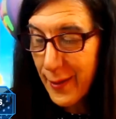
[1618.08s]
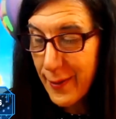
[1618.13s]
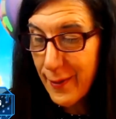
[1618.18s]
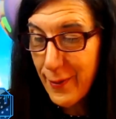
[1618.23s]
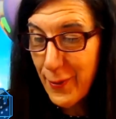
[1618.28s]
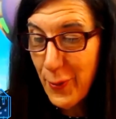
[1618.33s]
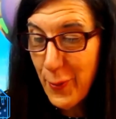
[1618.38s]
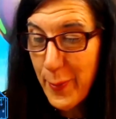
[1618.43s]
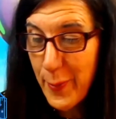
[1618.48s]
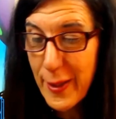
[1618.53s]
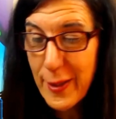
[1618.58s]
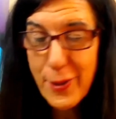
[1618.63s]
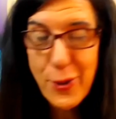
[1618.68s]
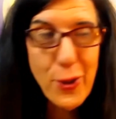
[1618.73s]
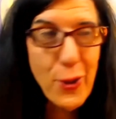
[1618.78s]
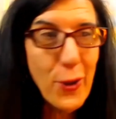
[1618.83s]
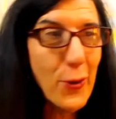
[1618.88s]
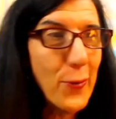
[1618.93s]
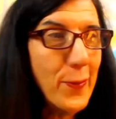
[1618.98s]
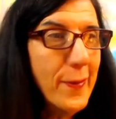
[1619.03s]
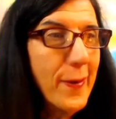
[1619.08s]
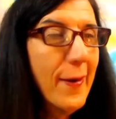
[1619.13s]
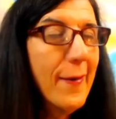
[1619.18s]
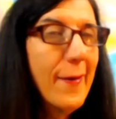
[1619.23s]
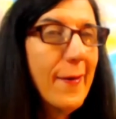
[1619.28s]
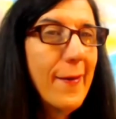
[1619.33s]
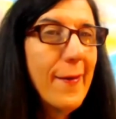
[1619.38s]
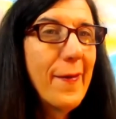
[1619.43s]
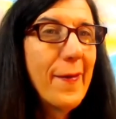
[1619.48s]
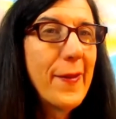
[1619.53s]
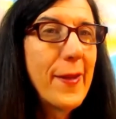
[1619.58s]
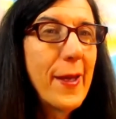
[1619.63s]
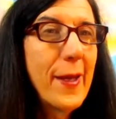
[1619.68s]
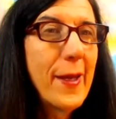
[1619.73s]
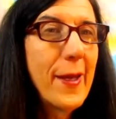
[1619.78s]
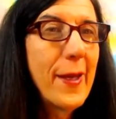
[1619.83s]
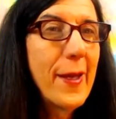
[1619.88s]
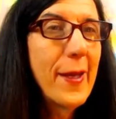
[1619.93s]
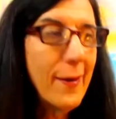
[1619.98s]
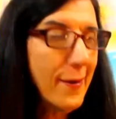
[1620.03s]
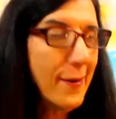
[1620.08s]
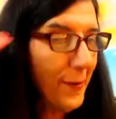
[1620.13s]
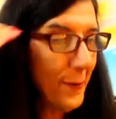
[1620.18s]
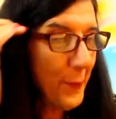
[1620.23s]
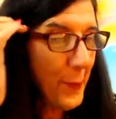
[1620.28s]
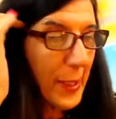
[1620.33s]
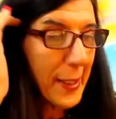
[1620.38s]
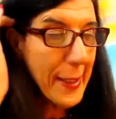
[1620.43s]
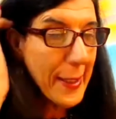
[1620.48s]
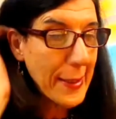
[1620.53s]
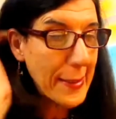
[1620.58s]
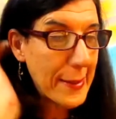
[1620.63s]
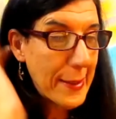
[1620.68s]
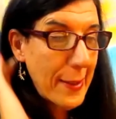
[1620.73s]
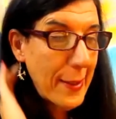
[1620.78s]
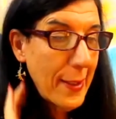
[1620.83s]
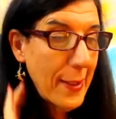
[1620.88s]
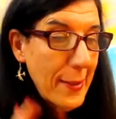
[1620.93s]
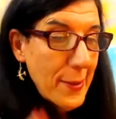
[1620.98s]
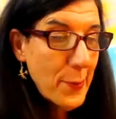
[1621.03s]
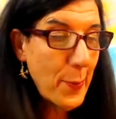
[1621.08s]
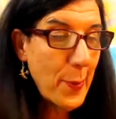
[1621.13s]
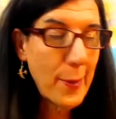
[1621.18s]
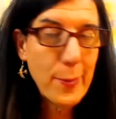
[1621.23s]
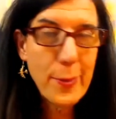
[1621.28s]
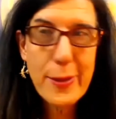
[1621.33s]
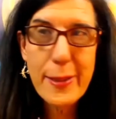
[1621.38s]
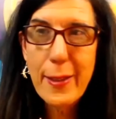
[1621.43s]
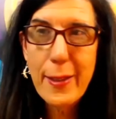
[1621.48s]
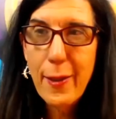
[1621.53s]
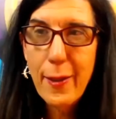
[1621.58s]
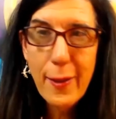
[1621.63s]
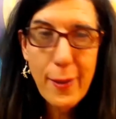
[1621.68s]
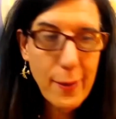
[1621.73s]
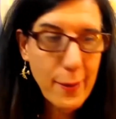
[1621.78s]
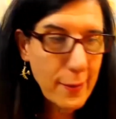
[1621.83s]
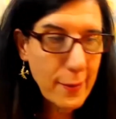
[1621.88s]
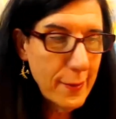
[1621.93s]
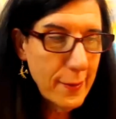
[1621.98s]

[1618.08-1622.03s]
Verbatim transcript: to the Laura Meeks Show. They, uh, my guest today is Barbara Stenning,